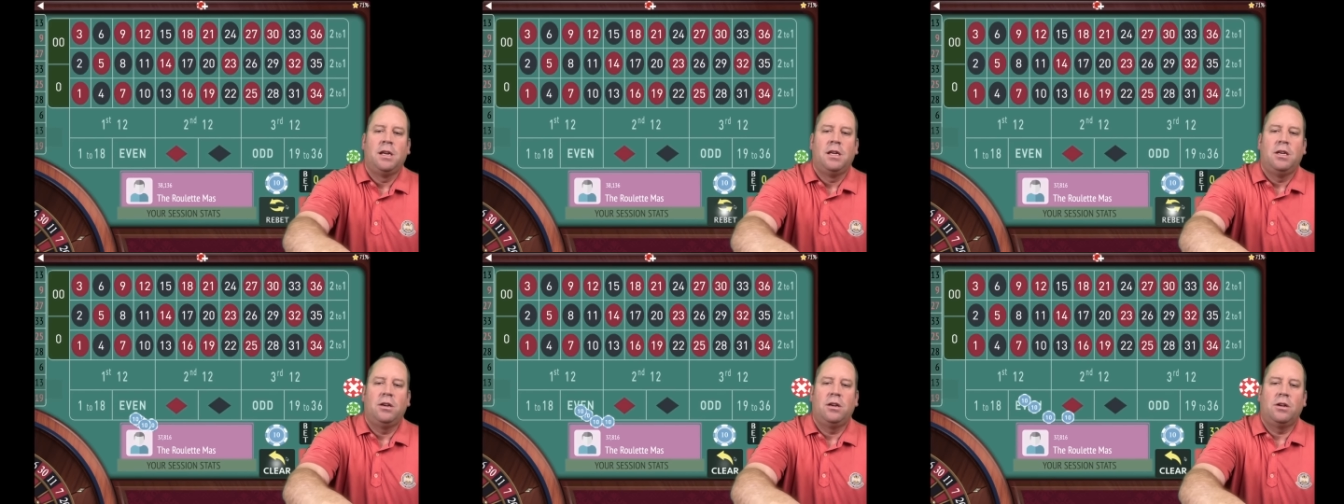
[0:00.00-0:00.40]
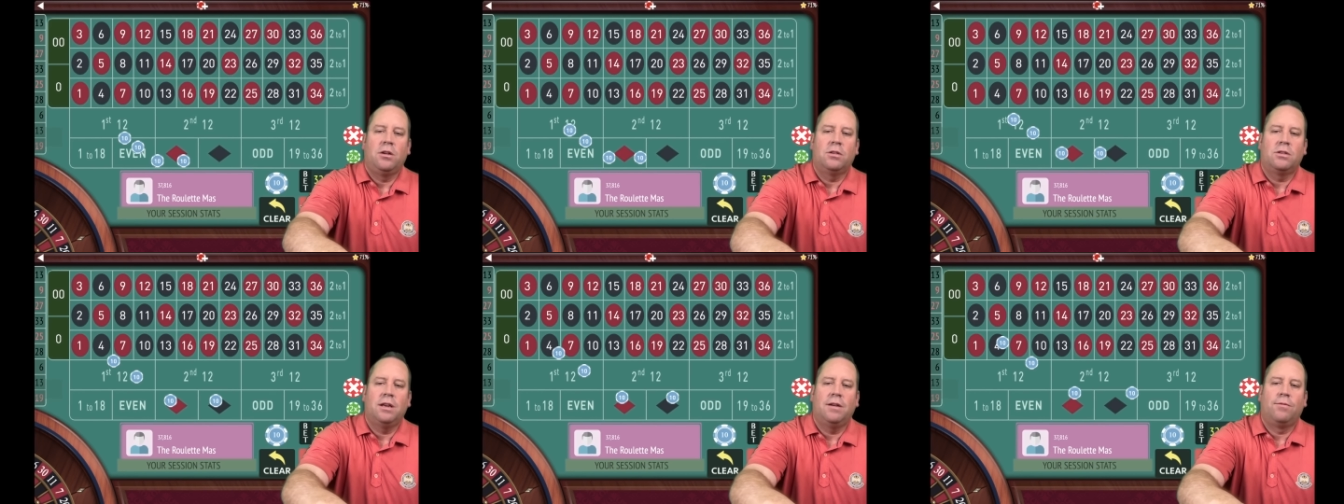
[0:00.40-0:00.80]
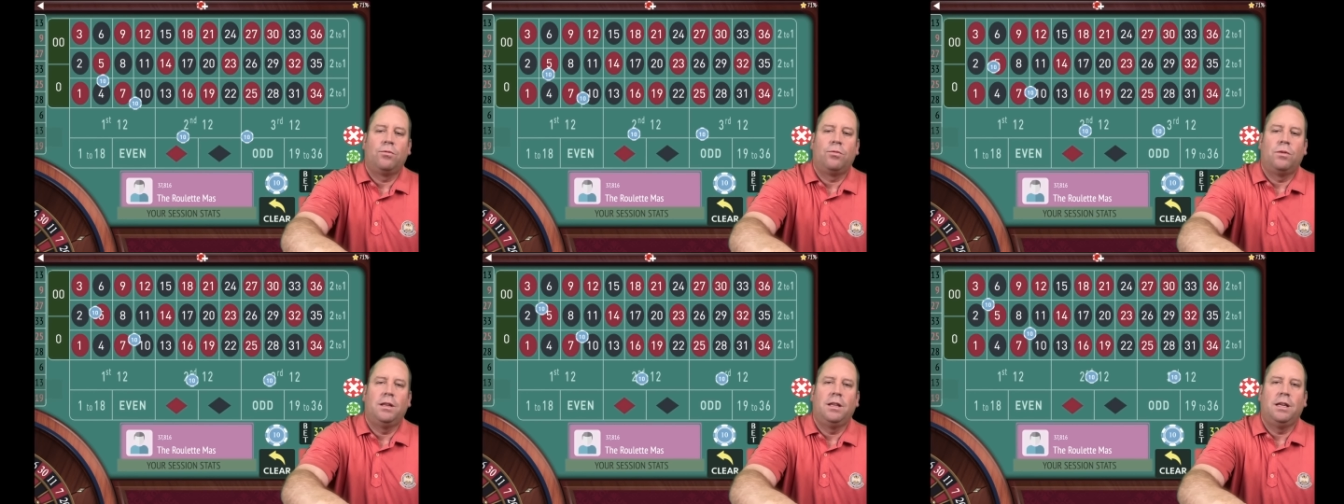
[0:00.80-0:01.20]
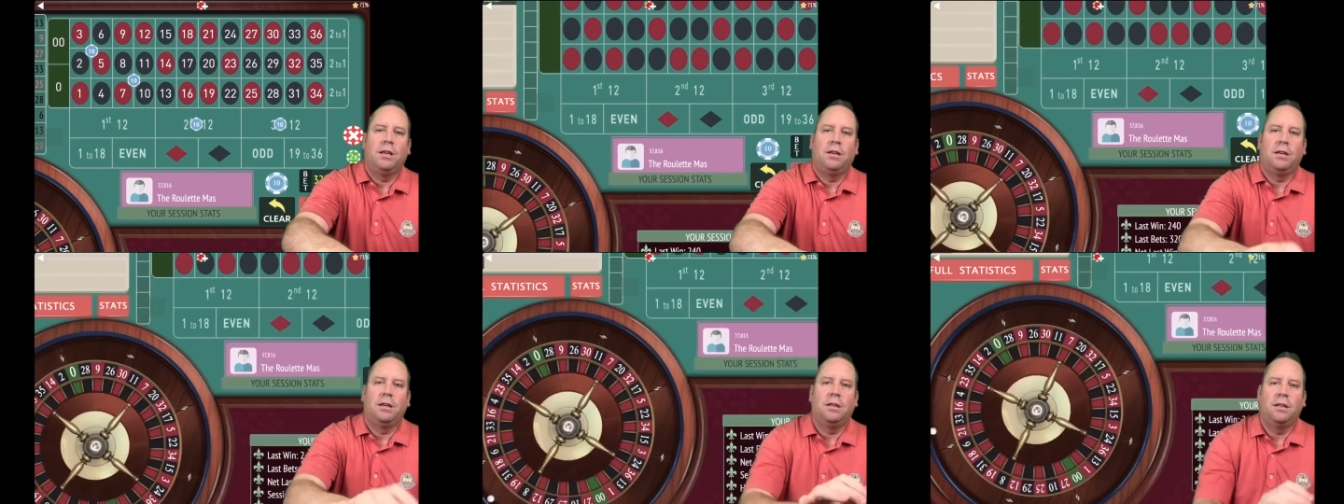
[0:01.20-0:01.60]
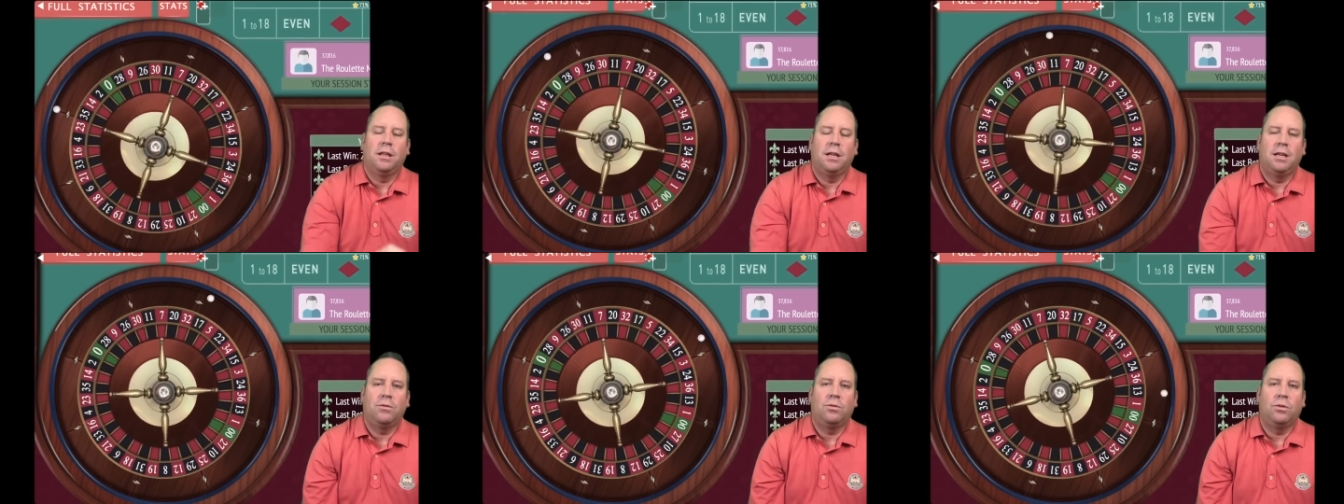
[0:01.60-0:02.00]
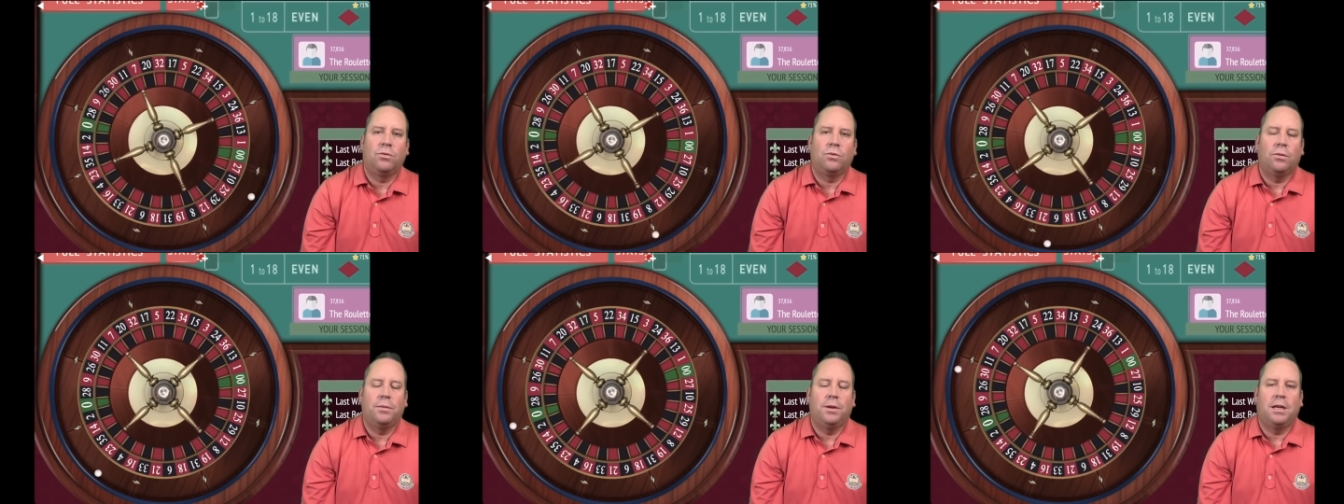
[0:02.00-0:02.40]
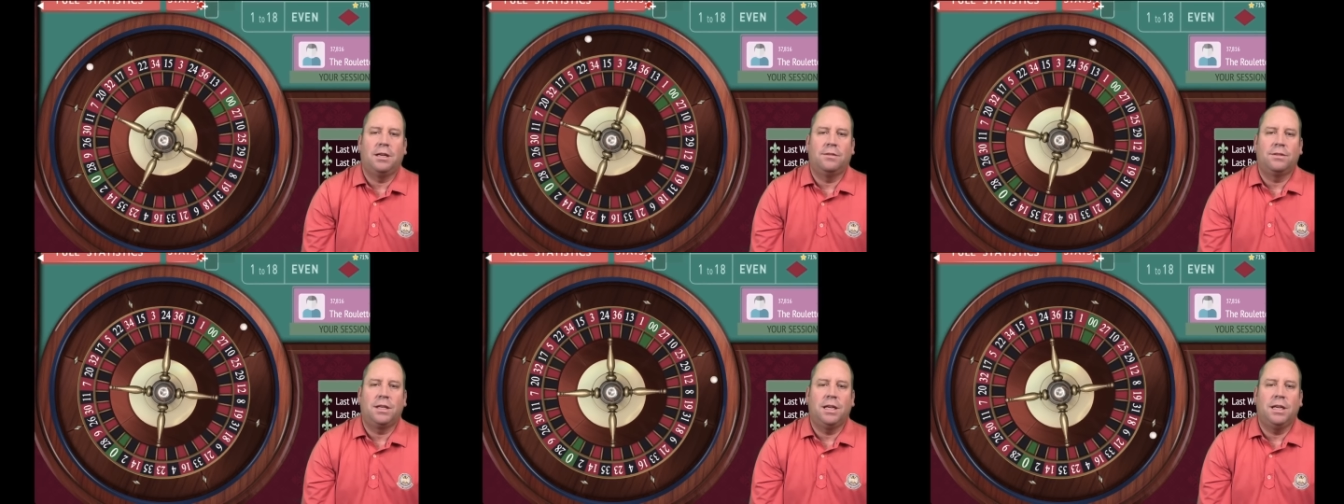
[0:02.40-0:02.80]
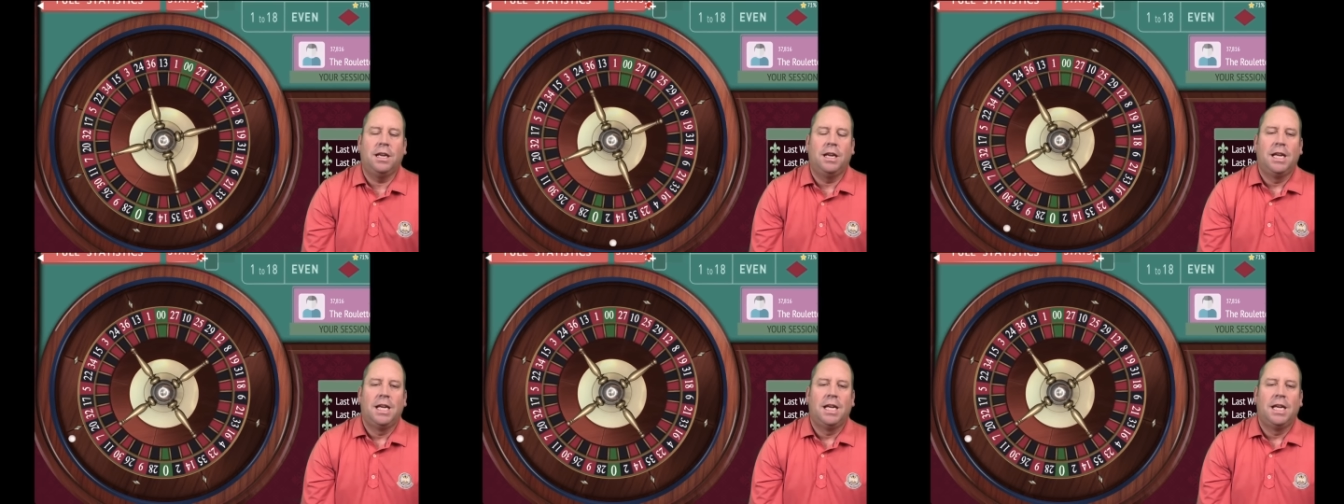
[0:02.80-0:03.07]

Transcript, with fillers: you can also have really good luck with Romanovsky